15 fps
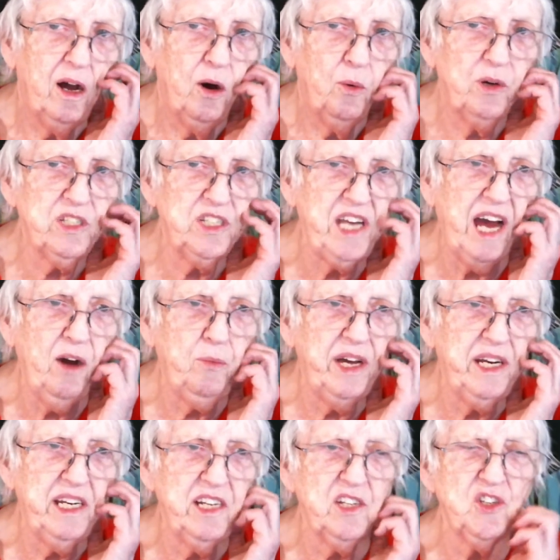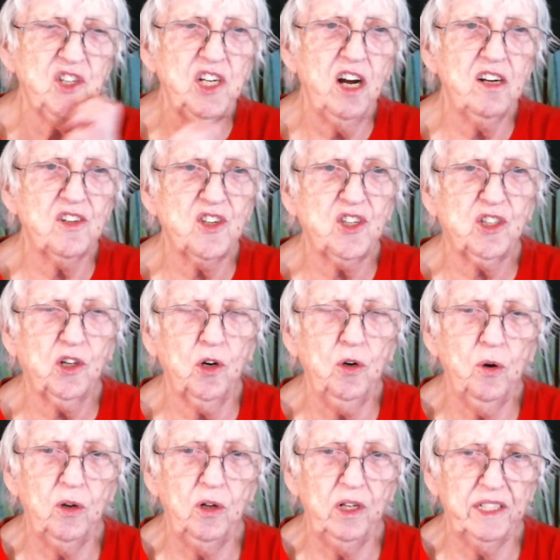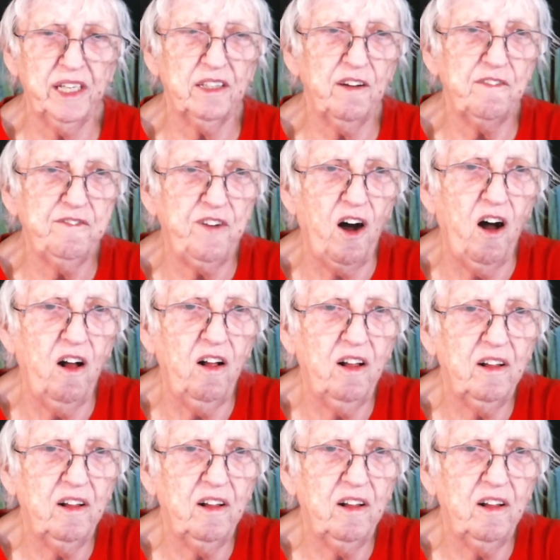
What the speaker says: was now ready to start school in the fall.